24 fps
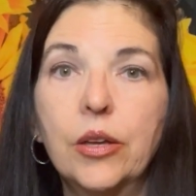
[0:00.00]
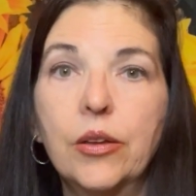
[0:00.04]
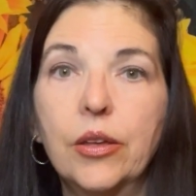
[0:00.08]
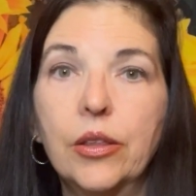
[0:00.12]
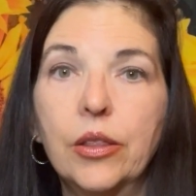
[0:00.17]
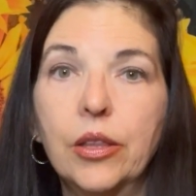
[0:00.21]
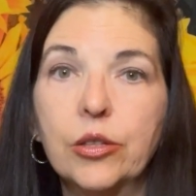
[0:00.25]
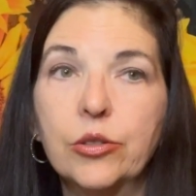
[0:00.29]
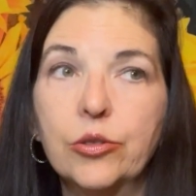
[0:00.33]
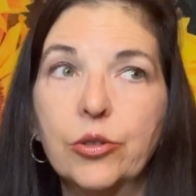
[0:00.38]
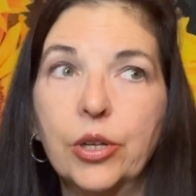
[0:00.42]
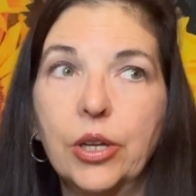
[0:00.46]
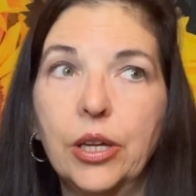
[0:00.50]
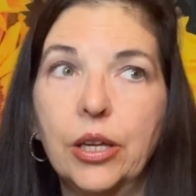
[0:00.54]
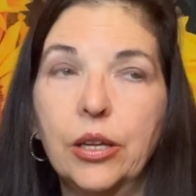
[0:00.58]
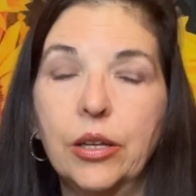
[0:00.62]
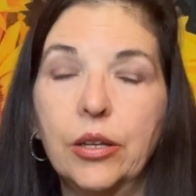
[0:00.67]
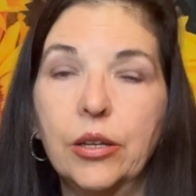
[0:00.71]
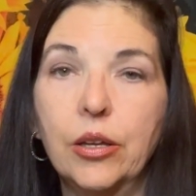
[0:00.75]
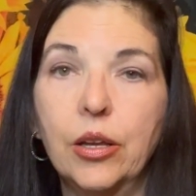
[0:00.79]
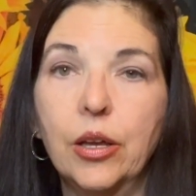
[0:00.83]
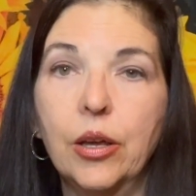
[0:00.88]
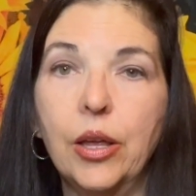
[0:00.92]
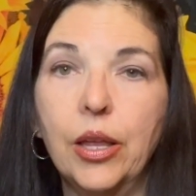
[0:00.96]
unless you're
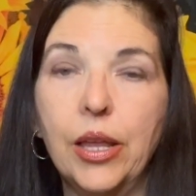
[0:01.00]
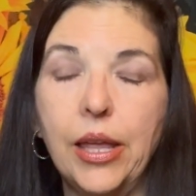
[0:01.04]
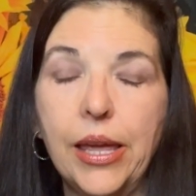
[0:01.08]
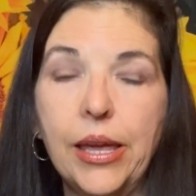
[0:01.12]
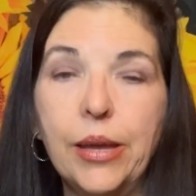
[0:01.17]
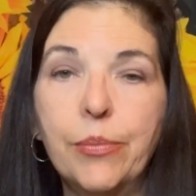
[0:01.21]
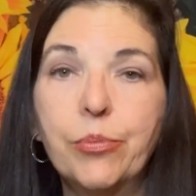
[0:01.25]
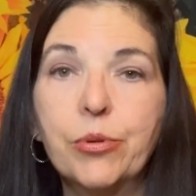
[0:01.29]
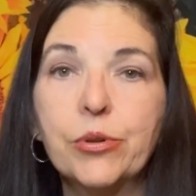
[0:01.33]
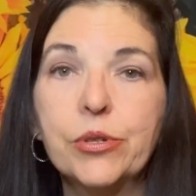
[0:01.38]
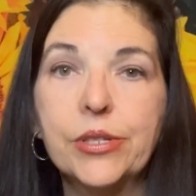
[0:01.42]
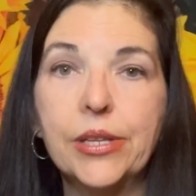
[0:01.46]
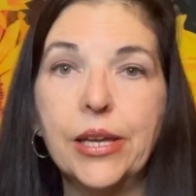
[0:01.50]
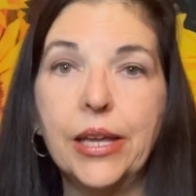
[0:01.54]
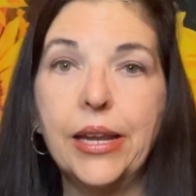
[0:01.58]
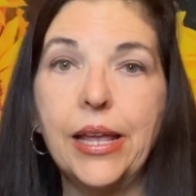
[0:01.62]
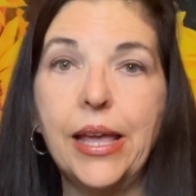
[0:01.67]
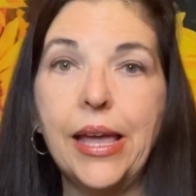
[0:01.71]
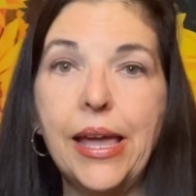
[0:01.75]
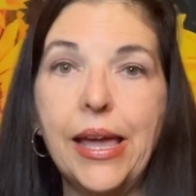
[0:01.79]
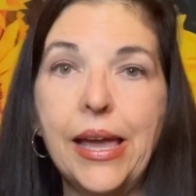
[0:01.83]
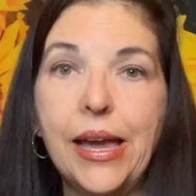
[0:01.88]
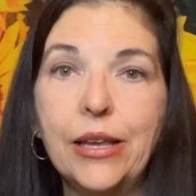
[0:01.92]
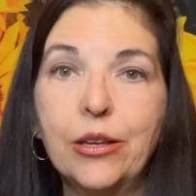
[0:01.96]
getting an 8%
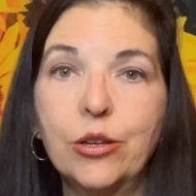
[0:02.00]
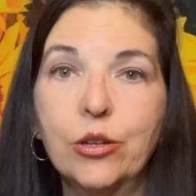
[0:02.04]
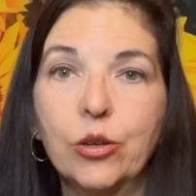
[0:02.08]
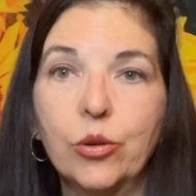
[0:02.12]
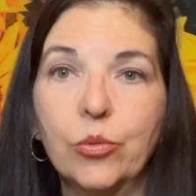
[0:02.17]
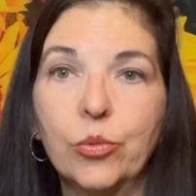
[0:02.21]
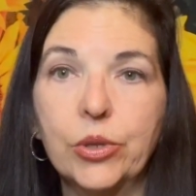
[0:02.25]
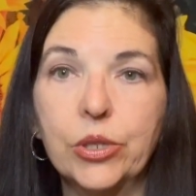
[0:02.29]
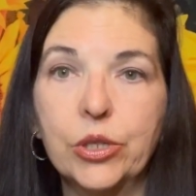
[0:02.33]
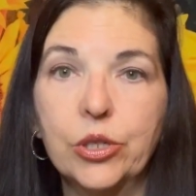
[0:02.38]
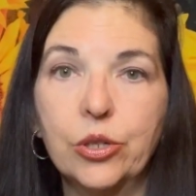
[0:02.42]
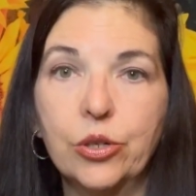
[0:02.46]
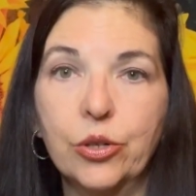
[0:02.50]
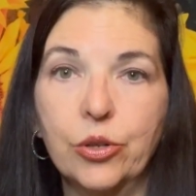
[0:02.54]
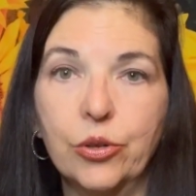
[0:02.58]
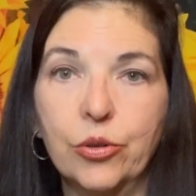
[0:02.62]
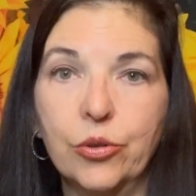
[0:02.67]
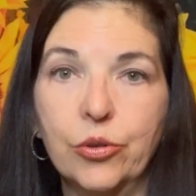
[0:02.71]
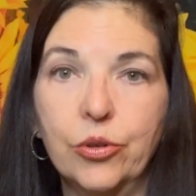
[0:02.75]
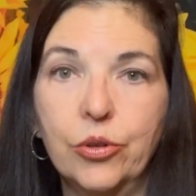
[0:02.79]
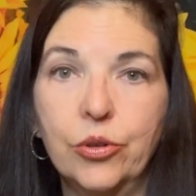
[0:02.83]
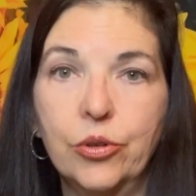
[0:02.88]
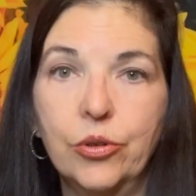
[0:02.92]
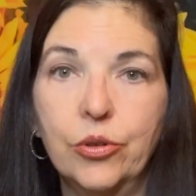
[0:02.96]
annual
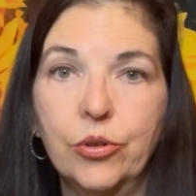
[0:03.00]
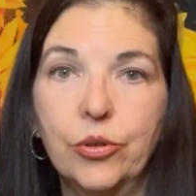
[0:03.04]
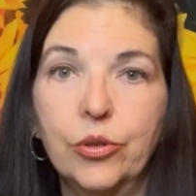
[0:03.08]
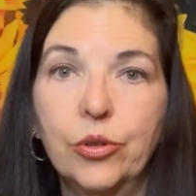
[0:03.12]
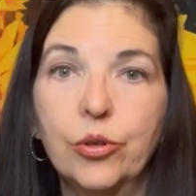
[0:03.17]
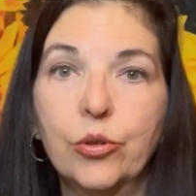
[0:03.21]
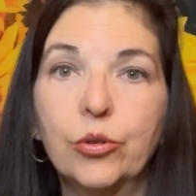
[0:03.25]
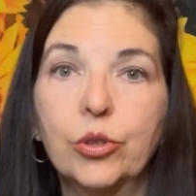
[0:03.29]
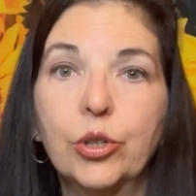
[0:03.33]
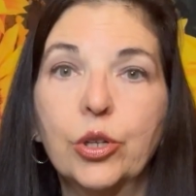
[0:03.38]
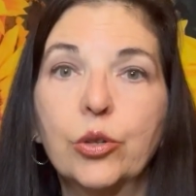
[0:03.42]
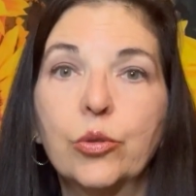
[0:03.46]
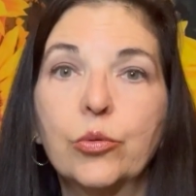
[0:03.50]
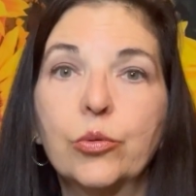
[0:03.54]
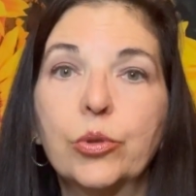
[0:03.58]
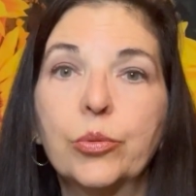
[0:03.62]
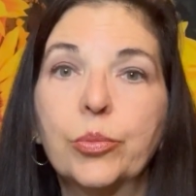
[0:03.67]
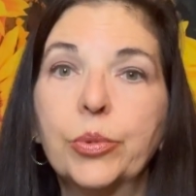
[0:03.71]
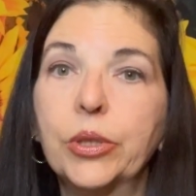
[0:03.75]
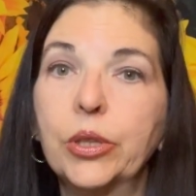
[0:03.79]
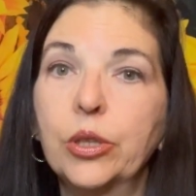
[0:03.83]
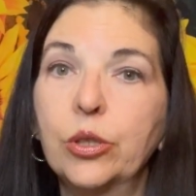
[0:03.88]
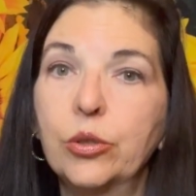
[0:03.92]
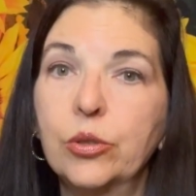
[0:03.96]
return, you're going to
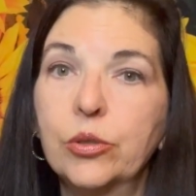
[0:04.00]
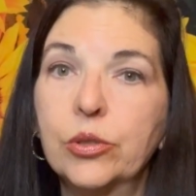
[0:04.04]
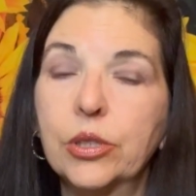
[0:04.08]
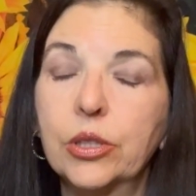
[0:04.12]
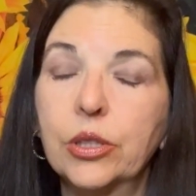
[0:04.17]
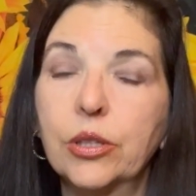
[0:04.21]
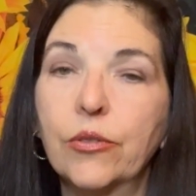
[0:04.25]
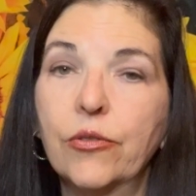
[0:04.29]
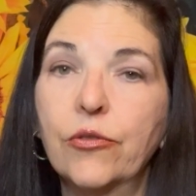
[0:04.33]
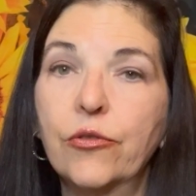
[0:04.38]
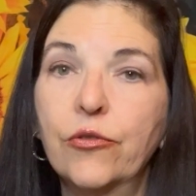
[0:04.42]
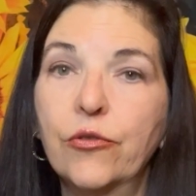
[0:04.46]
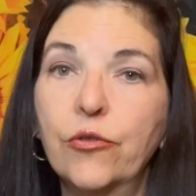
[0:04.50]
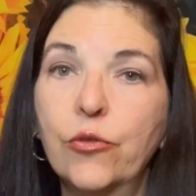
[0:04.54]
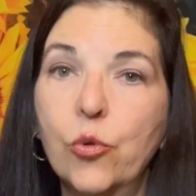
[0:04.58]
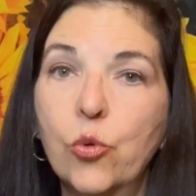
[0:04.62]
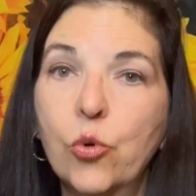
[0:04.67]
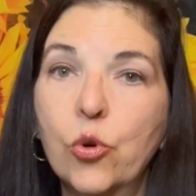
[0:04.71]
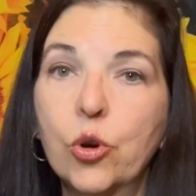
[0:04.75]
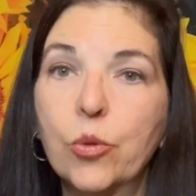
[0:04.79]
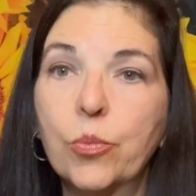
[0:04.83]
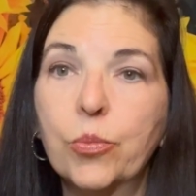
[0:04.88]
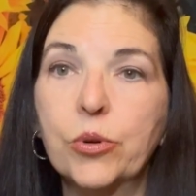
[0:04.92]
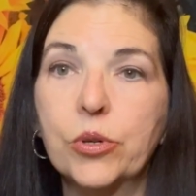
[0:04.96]
be losing the
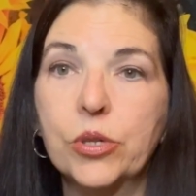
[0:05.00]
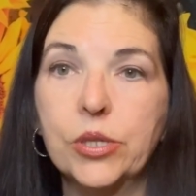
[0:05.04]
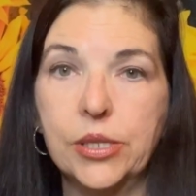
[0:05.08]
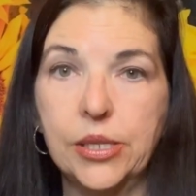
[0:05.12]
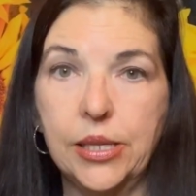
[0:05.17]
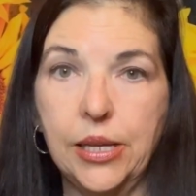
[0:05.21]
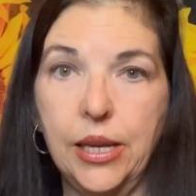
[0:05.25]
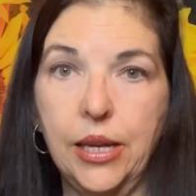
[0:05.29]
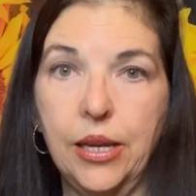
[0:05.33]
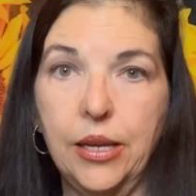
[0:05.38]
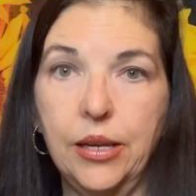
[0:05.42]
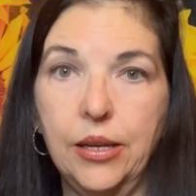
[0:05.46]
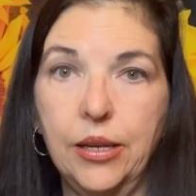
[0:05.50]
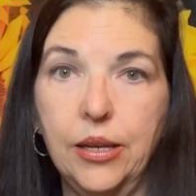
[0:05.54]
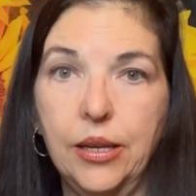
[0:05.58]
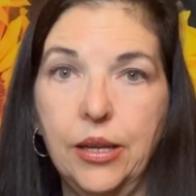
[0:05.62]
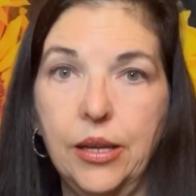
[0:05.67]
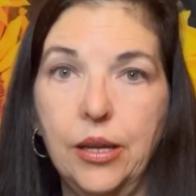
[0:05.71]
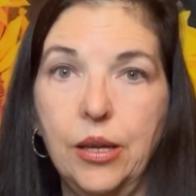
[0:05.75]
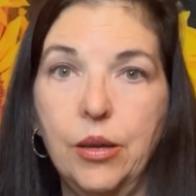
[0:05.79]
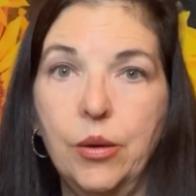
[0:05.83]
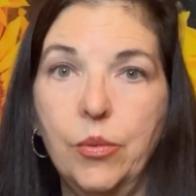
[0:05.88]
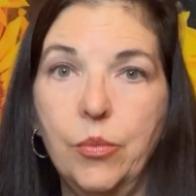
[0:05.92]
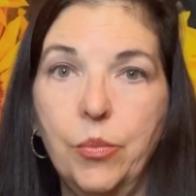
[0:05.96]
4%
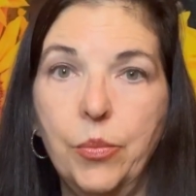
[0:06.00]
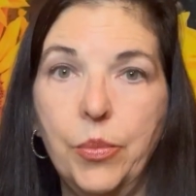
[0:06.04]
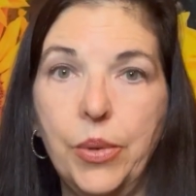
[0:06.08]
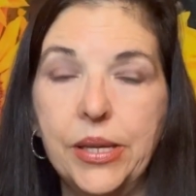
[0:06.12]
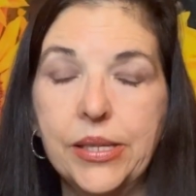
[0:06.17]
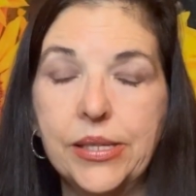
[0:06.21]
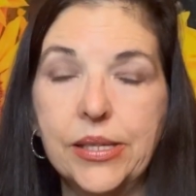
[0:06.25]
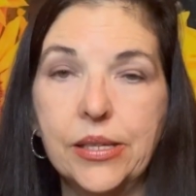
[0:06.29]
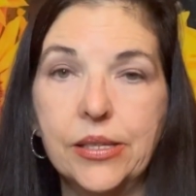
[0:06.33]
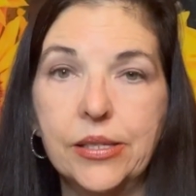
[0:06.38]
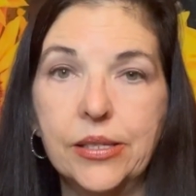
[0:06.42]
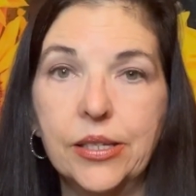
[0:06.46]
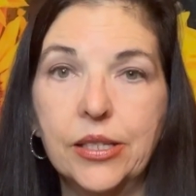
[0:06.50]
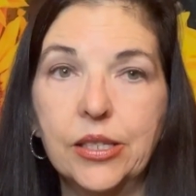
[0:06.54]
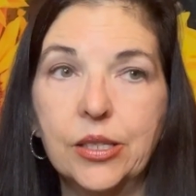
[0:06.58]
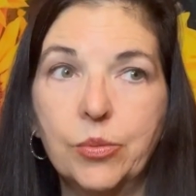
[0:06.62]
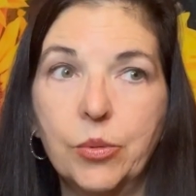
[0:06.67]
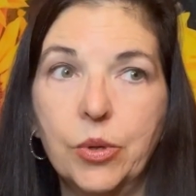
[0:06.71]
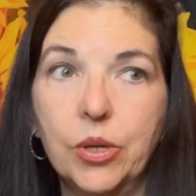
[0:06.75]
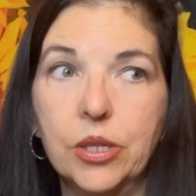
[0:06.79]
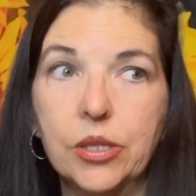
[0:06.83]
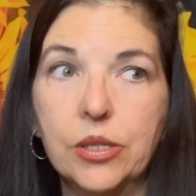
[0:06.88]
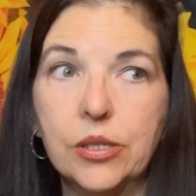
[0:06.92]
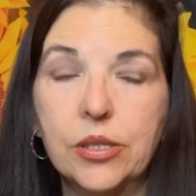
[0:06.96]
based on 6
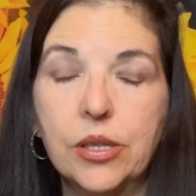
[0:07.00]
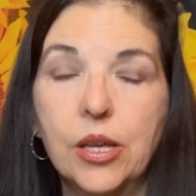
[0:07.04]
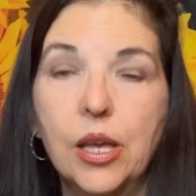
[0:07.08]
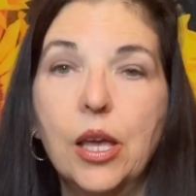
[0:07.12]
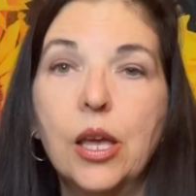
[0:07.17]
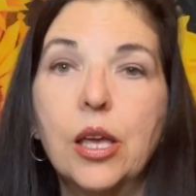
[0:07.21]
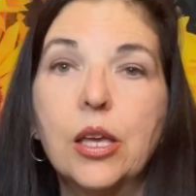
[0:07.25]
months.